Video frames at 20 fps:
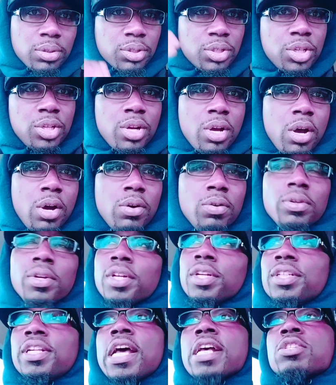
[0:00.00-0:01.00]
You know,
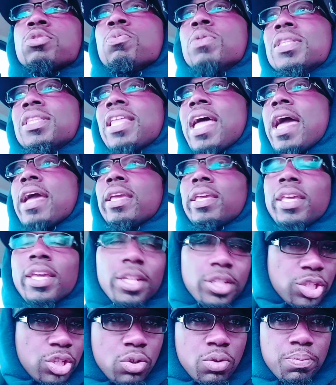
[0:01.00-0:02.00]
that's what that
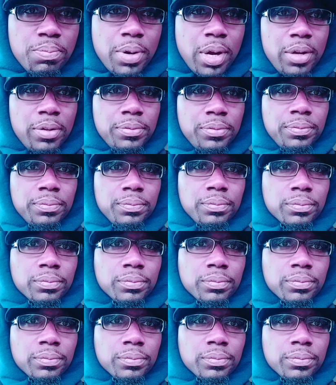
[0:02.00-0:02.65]
get to, bro.